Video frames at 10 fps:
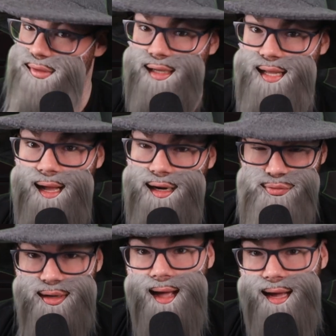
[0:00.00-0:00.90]
Again, a
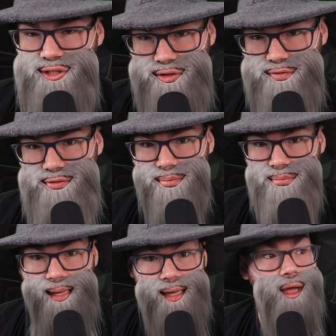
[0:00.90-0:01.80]
reaction from
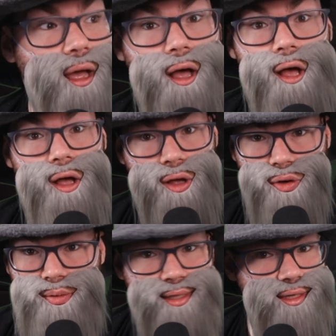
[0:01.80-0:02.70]
me.
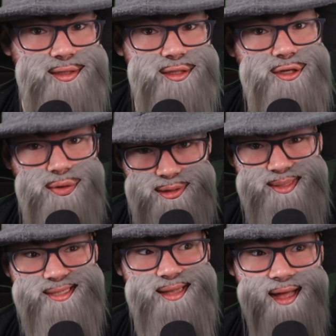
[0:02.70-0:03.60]
Uh-oh, is this going to
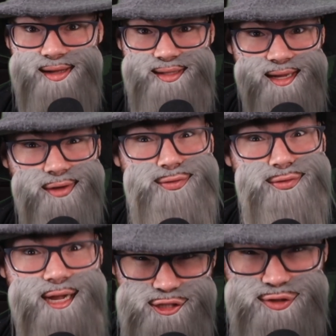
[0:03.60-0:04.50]
be styled like a
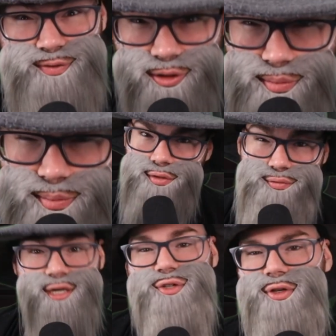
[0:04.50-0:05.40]
French film?
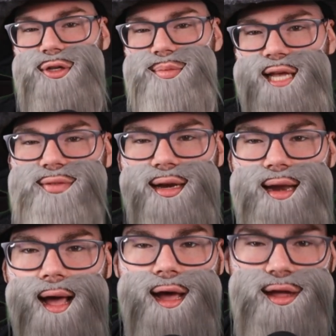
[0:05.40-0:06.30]
French films have a
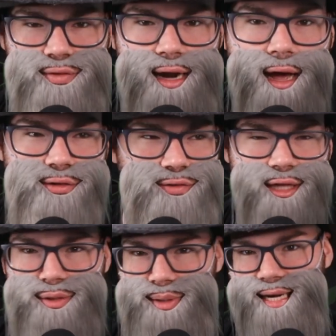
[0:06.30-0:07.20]
knack of not
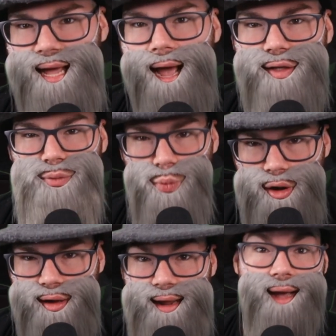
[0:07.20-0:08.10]
following an Act
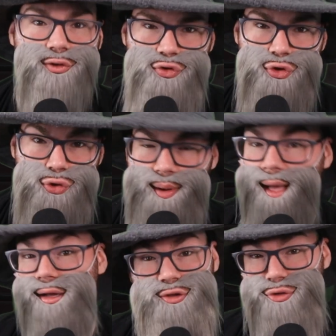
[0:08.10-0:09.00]
1, Act 2,
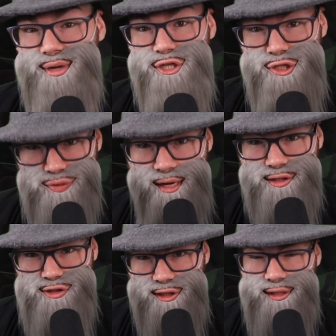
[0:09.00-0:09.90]
Act 3
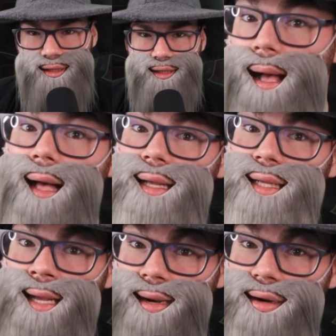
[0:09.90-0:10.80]
structure.
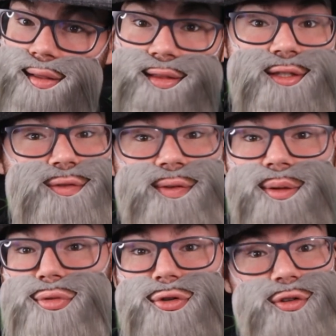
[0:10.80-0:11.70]
Again, this
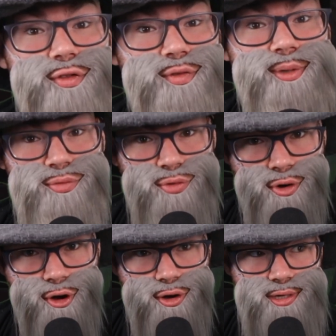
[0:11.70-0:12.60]
film proved me
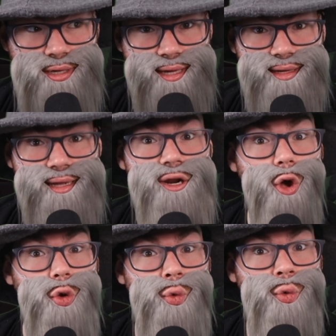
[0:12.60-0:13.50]
wrong in a
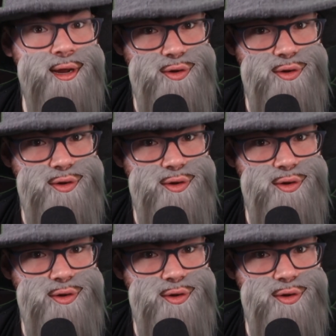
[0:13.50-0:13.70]
great